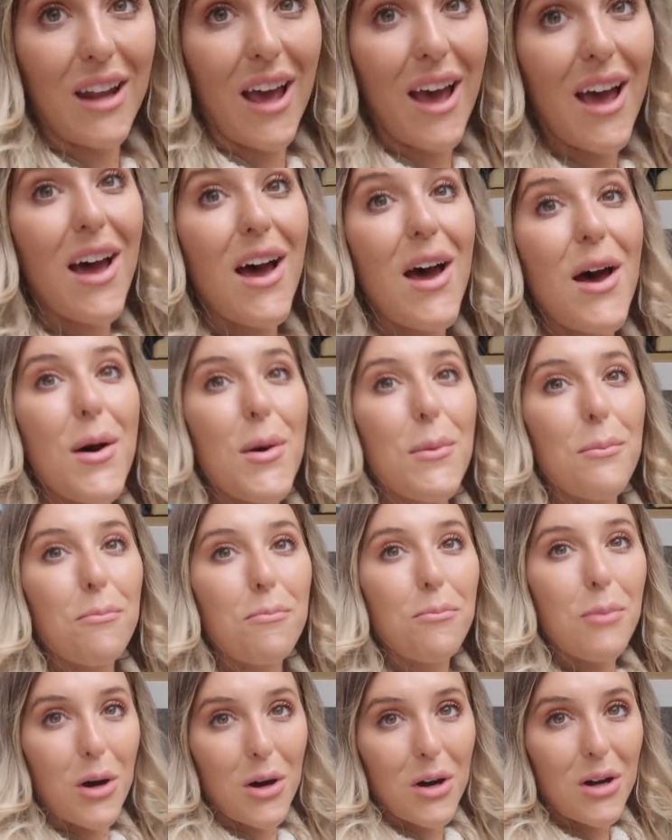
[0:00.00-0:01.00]
in it.
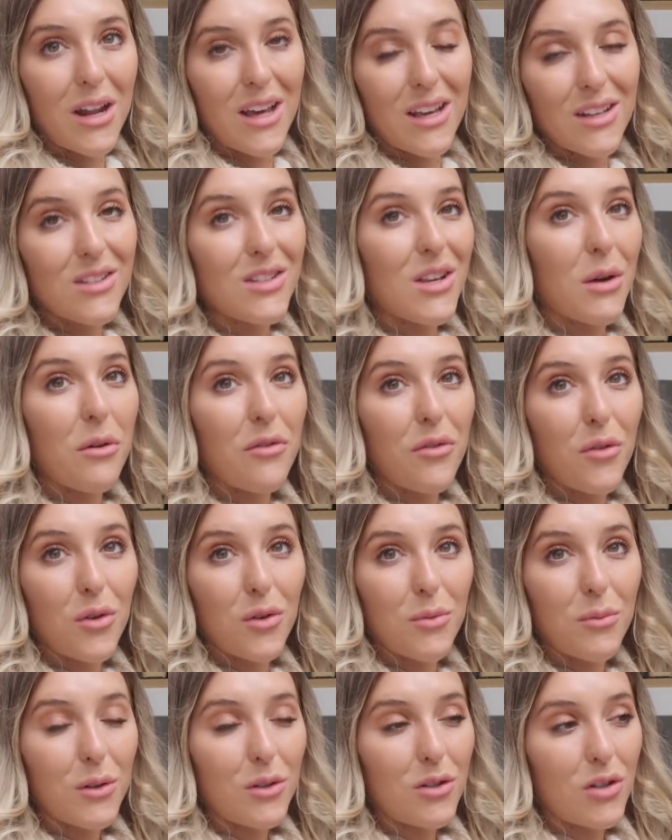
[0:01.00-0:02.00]
But it's so
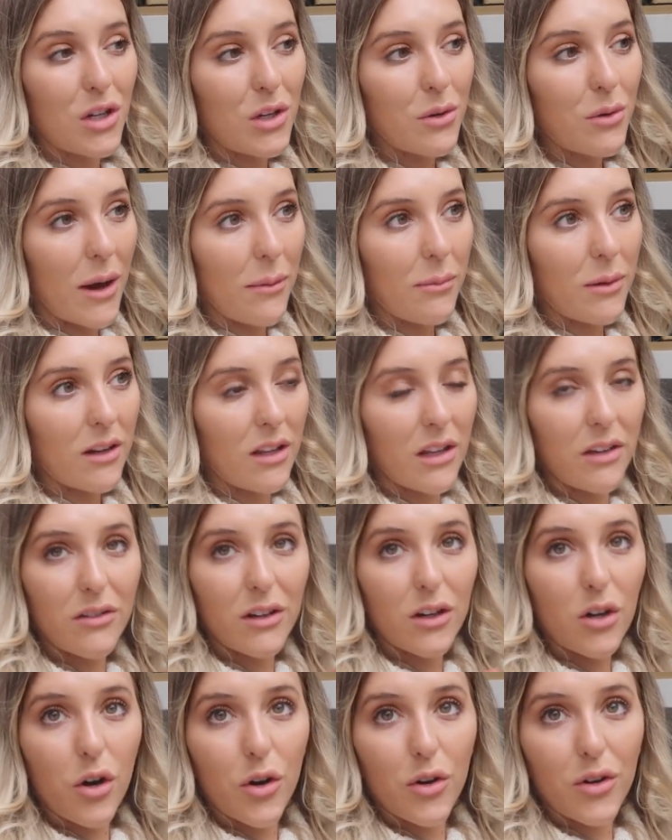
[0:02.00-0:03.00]
affordable too. I'm gonna leave
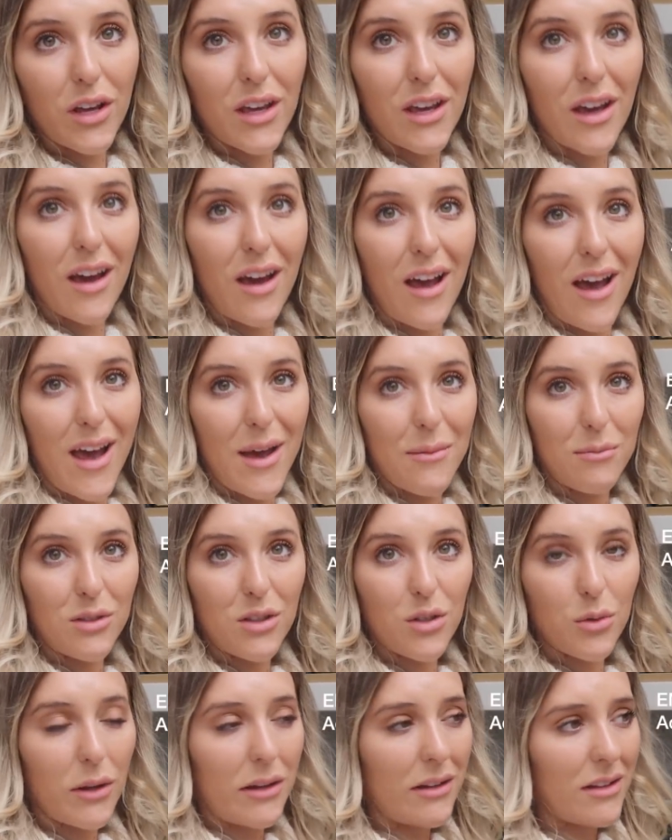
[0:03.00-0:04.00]
a code here,
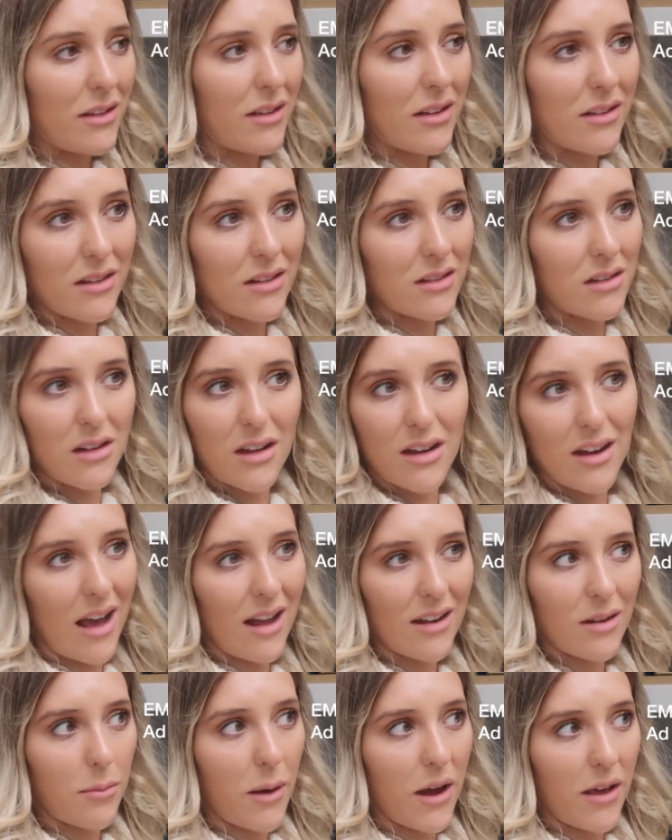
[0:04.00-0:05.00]
EMS20. This isn't an
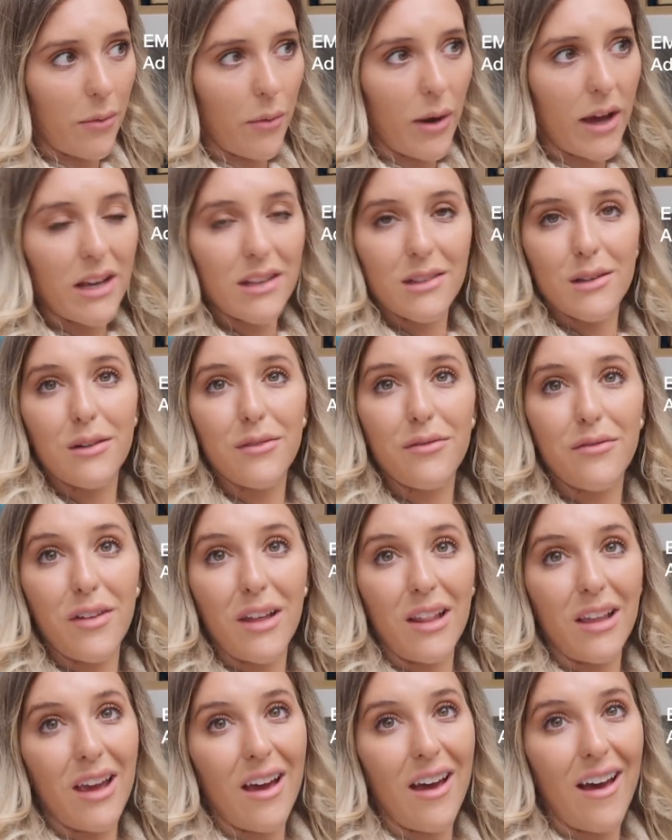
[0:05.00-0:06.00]
ad, by the way, it's an
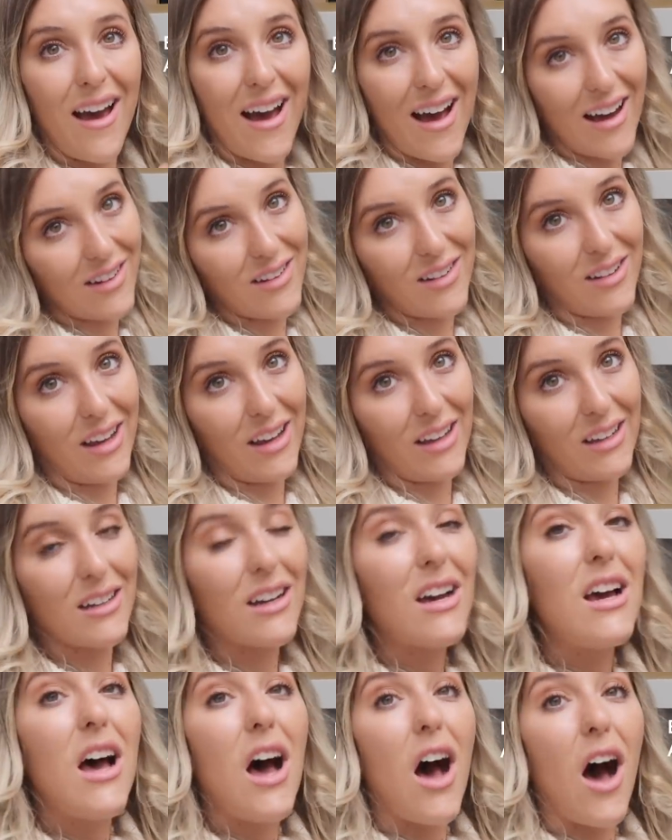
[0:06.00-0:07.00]
affiliate ad
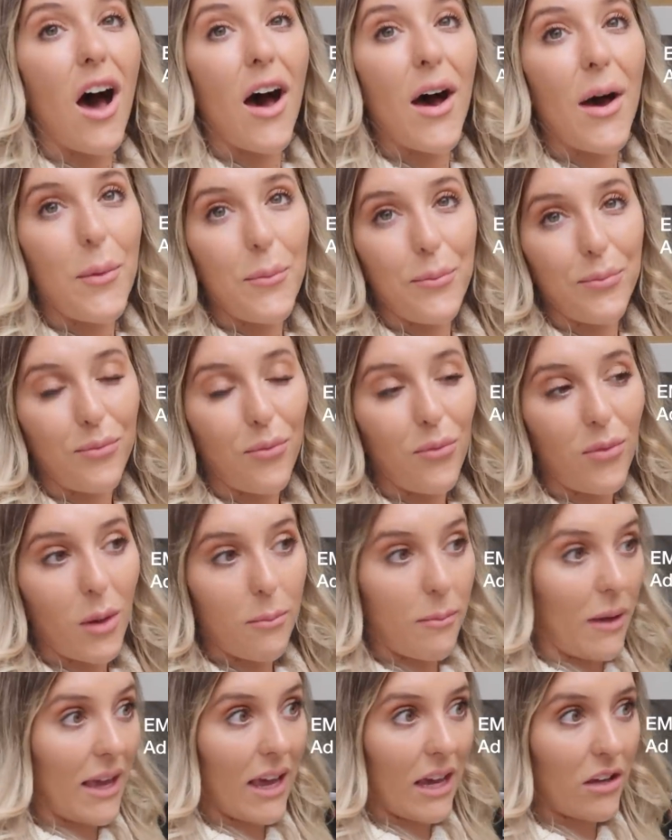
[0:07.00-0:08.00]
link, but
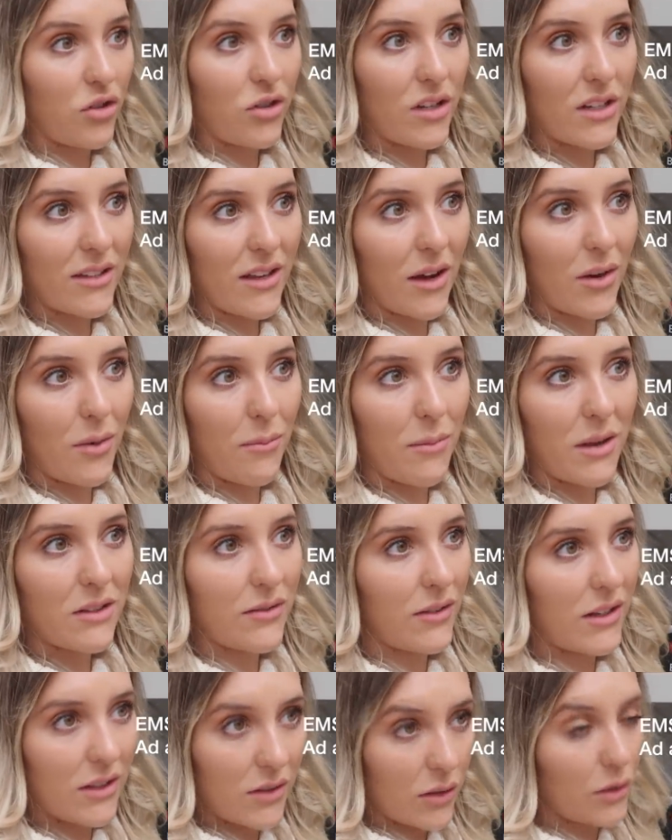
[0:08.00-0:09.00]
it gets you discounted
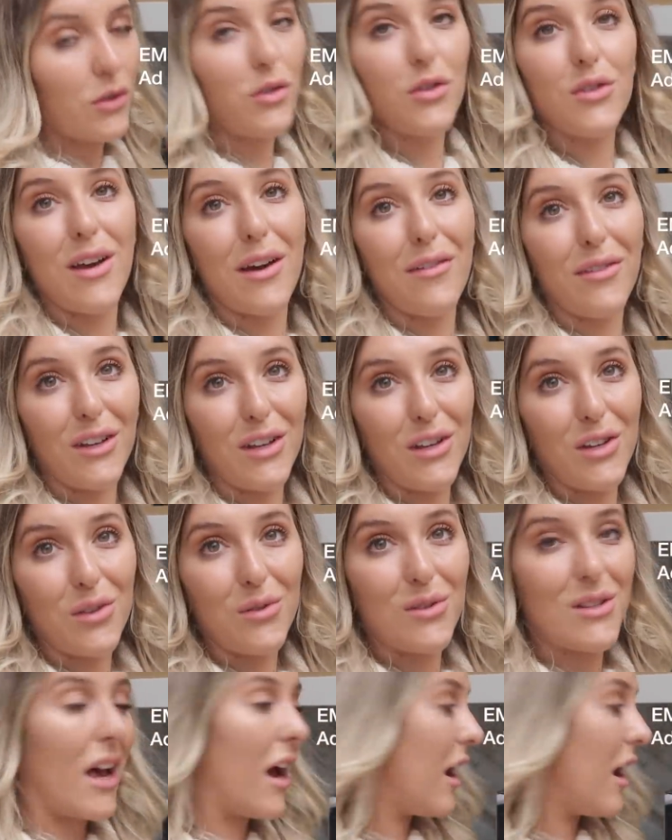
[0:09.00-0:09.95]
Misfits, so you should definitely use